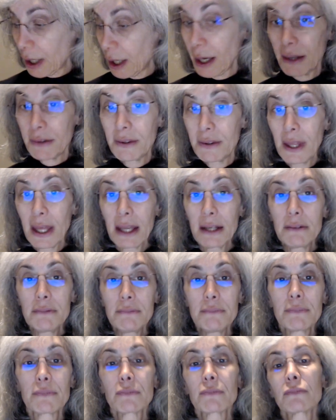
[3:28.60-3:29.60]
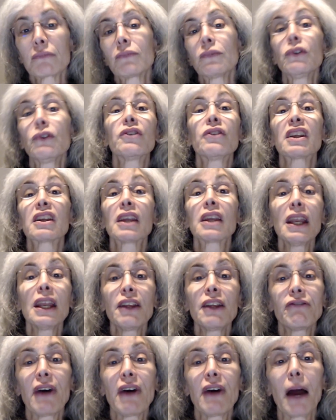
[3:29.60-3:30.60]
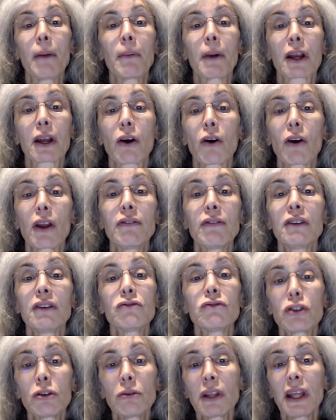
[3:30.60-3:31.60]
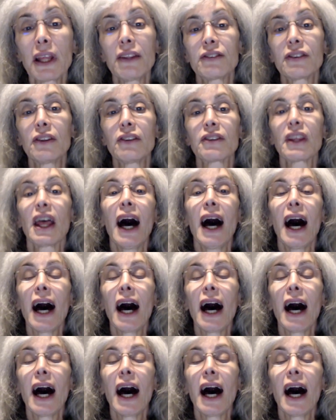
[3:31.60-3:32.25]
Then, using any fabric or even shoelaces,